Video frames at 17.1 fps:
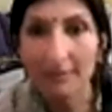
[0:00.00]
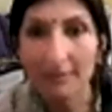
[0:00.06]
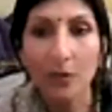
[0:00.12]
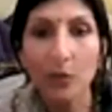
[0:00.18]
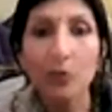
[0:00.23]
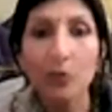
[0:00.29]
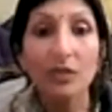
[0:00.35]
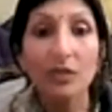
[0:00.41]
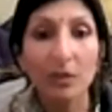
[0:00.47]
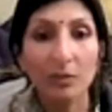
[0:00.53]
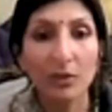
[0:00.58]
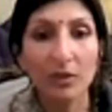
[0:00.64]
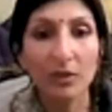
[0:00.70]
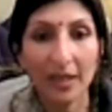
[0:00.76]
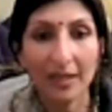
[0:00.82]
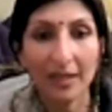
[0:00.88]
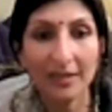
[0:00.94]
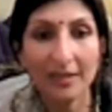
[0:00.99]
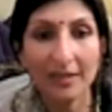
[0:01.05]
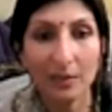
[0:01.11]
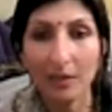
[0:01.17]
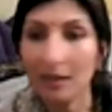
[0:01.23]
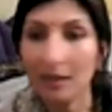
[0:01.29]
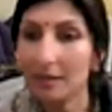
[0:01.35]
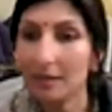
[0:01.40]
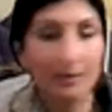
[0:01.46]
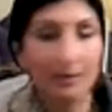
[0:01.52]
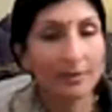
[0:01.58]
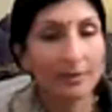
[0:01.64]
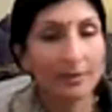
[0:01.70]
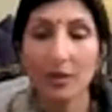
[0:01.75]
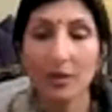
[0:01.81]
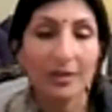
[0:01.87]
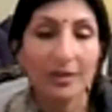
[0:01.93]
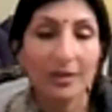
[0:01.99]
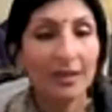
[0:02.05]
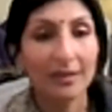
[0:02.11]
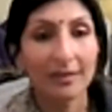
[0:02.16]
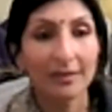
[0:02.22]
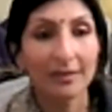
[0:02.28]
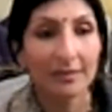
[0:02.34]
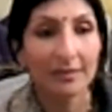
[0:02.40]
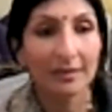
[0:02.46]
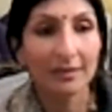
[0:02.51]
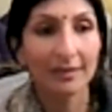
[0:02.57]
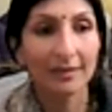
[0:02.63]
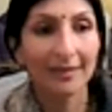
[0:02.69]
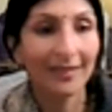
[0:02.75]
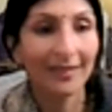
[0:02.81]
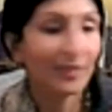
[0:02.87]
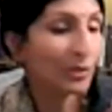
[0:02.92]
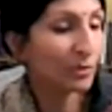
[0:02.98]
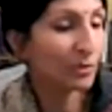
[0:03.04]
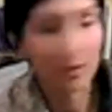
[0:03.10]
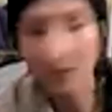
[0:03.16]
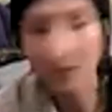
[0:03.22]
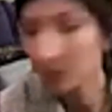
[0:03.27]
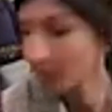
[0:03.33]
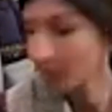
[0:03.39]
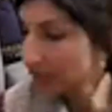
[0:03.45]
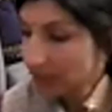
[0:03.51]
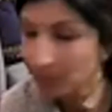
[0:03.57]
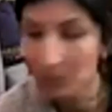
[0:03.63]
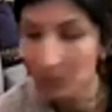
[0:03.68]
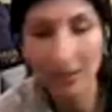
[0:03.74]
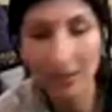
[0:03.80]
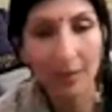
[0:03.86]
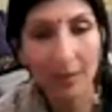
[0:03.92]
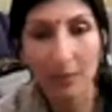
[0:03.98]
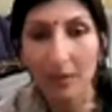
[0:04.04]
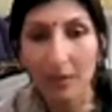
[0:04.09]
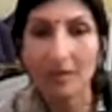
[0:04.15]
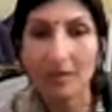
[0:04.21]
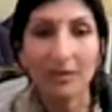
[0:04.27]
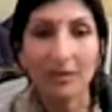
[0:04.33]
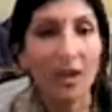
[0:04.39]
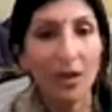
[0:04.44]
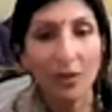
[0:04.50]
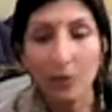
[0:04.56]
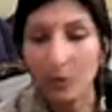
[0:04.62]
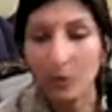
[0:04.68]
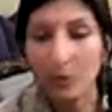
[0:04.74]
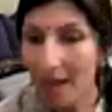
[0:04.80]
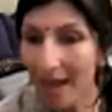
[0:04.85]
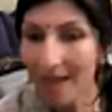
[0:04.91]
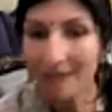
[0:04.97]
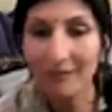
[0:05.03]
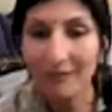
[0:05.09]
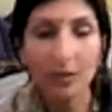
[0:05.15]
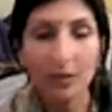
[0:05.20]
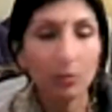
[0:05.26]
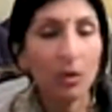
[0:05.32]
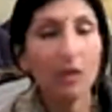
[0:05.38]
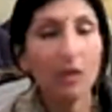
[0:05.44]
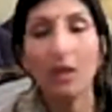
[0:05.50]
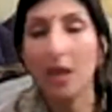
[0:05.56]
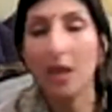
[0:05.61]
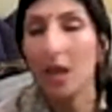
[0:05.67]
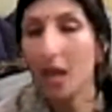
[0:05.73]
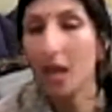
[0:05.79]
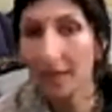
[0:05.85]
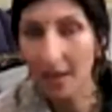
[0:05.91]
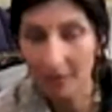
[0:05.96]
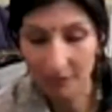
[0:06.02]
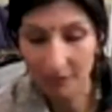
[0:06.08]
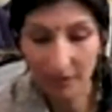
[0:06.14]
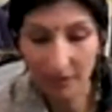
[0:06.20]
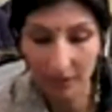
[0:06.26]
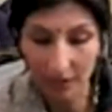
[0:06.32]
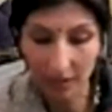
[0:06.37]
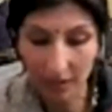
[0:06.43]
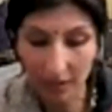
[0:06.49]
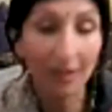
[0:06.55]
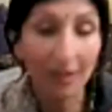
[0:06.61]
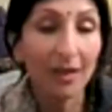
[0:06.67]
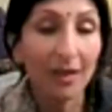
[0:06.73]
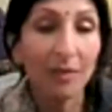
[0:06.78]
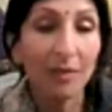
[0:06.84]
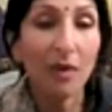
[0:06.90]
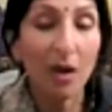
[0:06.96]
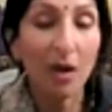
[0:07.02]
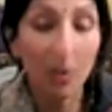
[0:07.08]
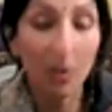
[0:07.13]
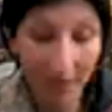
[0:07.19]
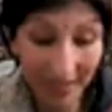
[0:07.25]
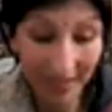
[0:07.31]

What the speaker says: who's communicating with us? Krishna. So Krishna's trying to communicate with us through everyone and everything. But are we